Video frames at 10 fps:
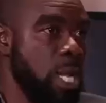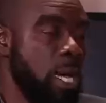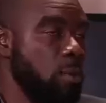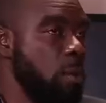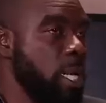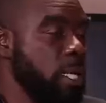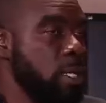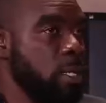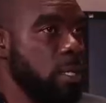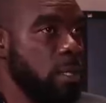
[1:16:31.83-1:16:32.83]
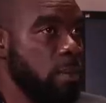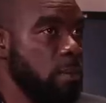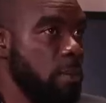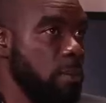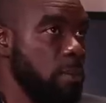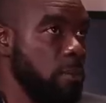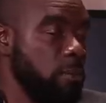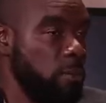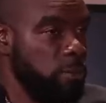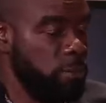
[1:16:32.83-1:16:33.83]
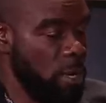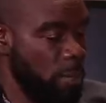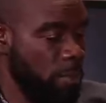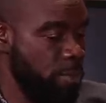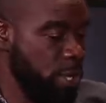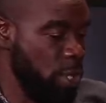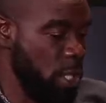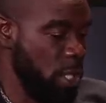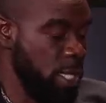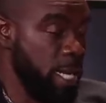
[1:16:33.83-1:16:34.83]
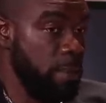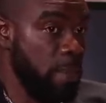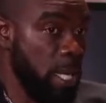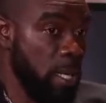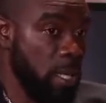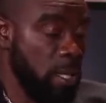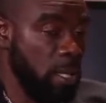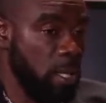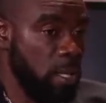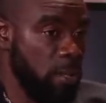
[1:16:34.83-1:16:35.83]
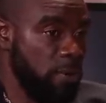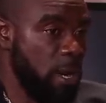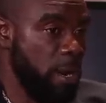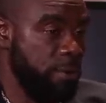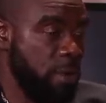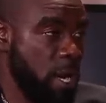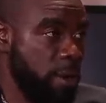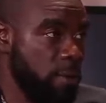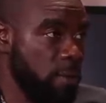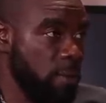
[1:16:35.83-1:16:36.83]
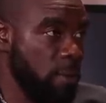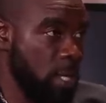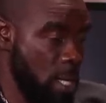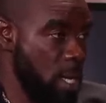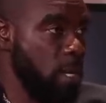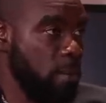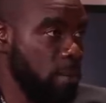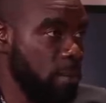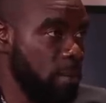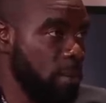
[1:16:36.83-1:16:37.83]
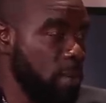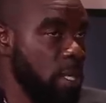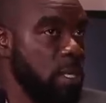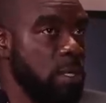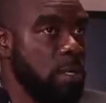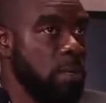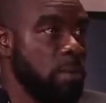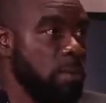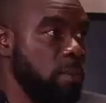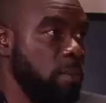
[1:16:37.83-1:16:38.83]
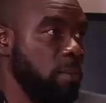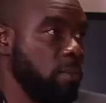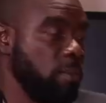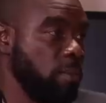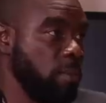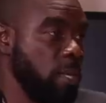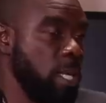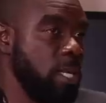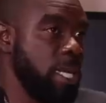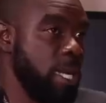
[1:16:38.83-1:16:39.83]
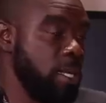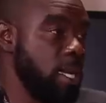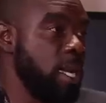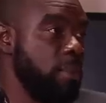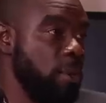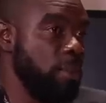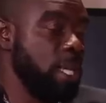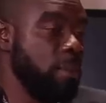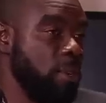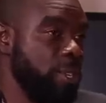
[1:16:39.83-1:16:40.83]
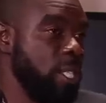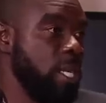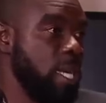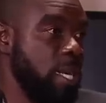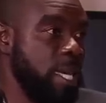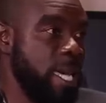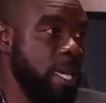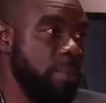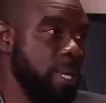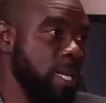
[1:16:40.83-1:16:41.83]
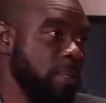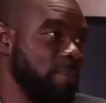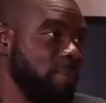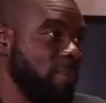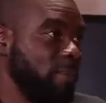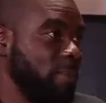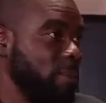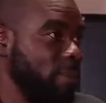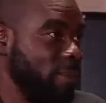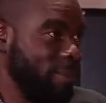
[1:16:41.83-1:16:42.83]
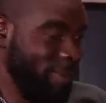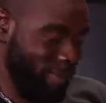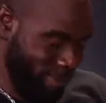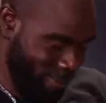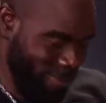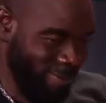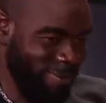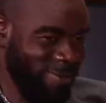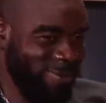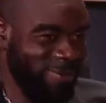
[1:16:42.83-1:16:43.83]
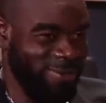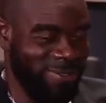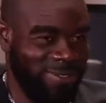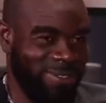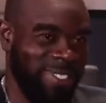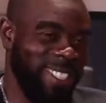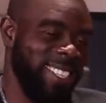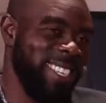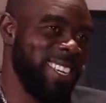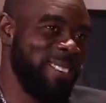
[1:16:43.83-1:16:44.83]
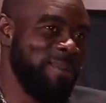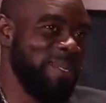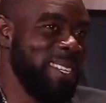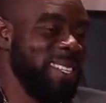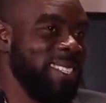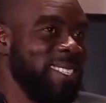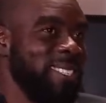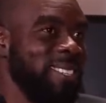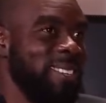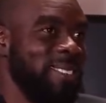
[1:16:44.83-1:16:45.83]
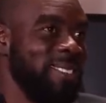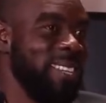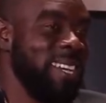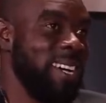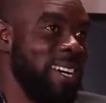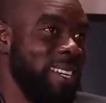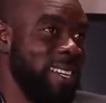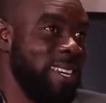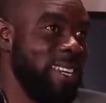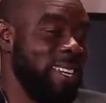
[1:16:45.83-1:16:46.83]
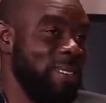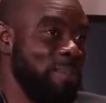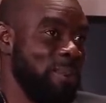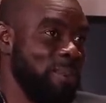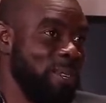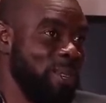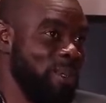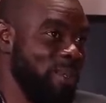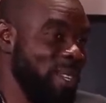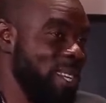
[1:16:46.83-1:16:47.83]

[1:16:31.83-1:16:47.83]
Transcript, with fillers: That one is from a bridge in Denmark. That's far from. Right, Lucky. Yeah. Okay. So the Taxi album name? Taxi album name original Yardman. Man. Original Yardman. Man. Oh, mm-hmm. oh, cooler, cooler. Yeah, man. So on that album now,